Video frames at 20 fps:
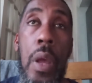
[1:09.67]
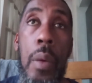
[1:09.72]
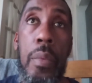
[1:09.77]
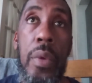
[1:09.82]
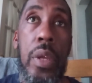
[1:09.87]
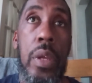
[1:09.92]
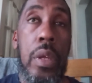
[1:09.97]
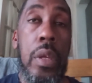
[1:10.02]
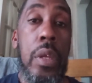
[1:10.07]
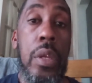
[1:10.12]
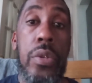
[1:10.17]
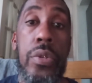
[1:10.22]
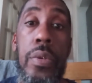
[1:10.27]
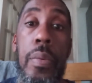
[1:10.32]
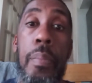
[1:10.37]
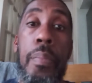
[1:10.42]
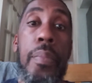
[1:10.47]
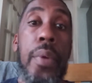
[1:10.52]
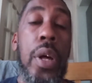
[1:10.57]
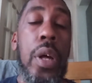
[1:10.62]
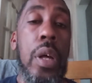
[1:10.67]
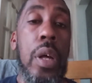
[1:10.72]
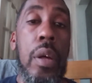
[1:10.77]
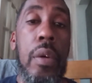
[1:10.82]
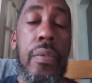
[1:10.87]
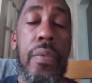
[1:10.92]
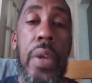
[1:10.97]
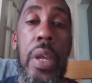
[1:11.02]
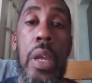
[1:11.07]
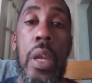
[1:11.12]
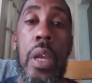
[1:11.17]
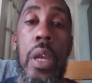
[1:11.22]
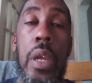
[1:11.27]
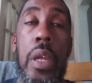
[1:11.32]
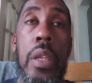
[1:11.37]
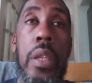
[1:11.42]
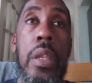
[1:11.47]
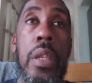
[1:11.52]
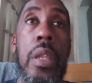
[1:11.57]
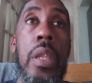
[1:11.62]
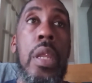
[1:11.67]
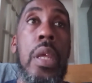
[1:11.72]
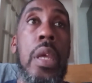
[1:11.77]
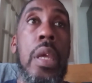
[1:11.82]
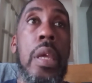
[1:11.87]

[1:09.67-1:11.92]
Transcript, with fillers: I mean, it's above and